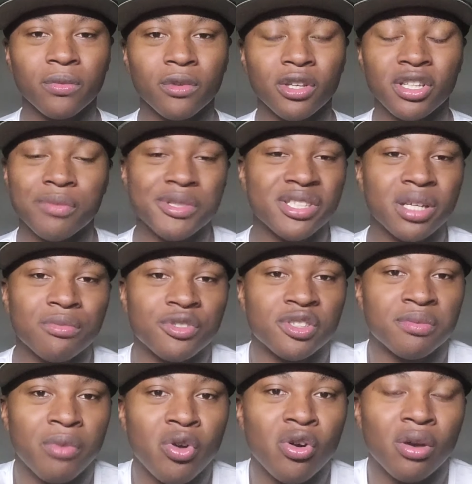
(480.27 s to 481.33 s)
It could be something
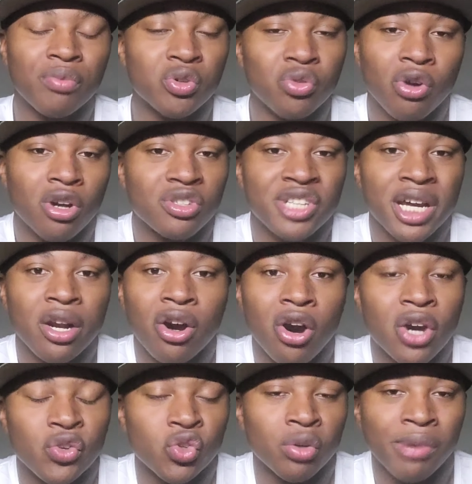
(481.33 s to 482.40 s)
small, but people try to
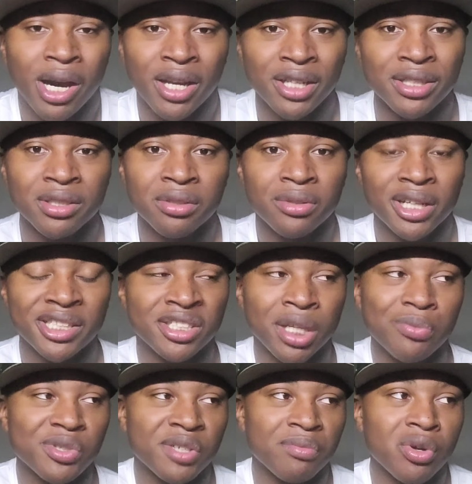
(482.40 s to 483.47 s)
argue about it. Like
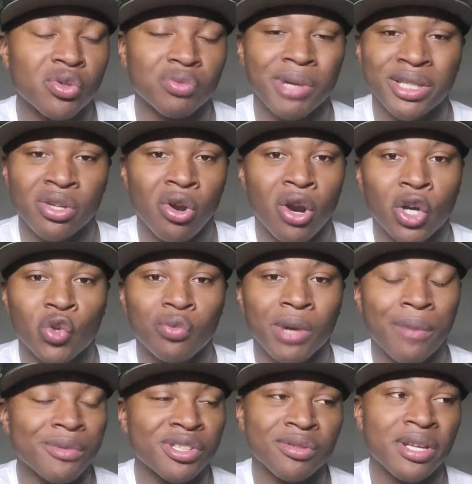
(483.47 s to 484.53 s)
something small, you about to argue
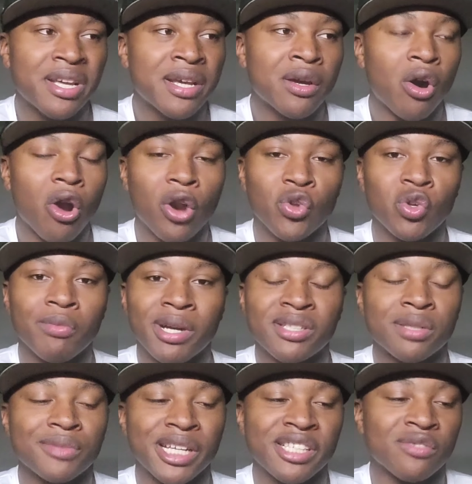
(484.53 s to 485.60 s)
about me, argue about
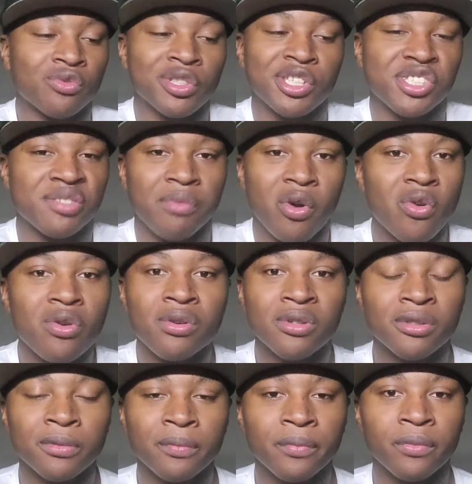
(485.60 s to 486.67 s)
something that's really small.
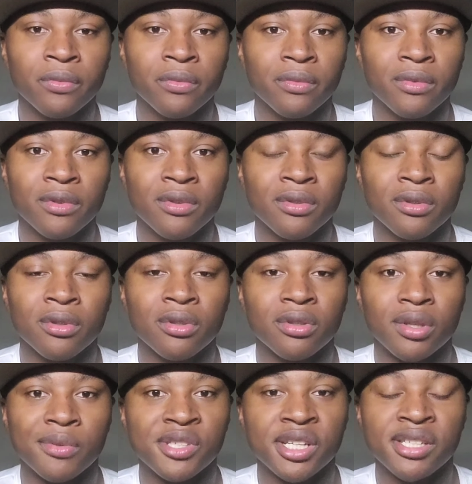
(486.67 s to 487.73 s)

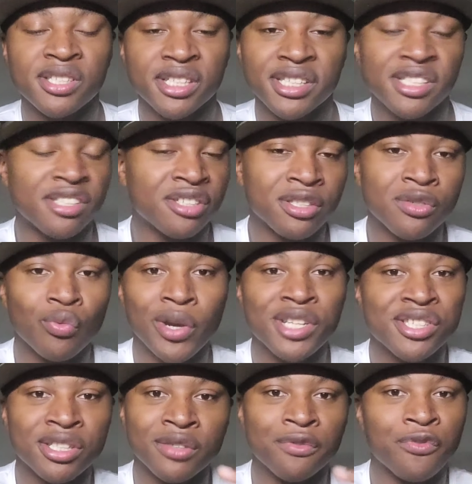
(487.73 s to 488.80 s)
You know what I'm saying? It's easy
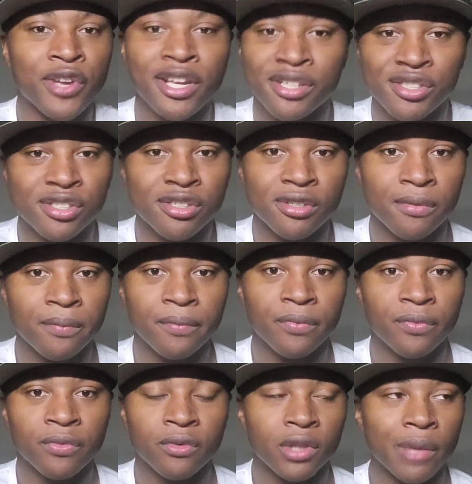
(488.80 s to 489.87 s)
situation, fix.
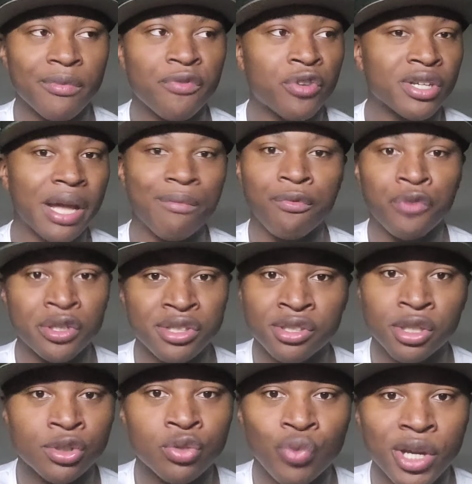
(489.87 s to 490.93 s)
Let me figure, I'm gonna fix
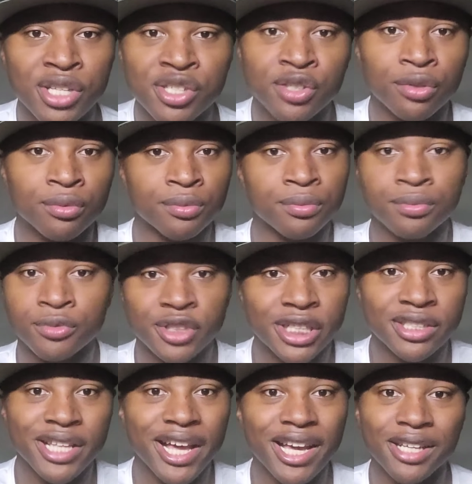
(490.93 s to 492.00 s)
the situation. It's
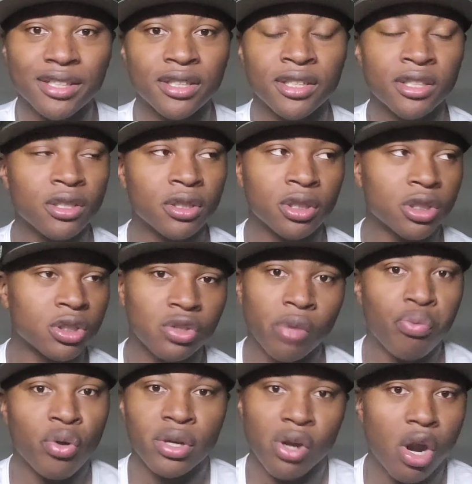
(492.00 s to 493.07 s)
like that. No
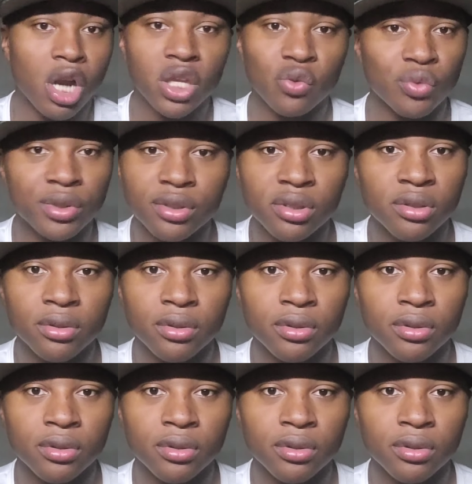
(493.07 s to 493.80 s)
point arguing.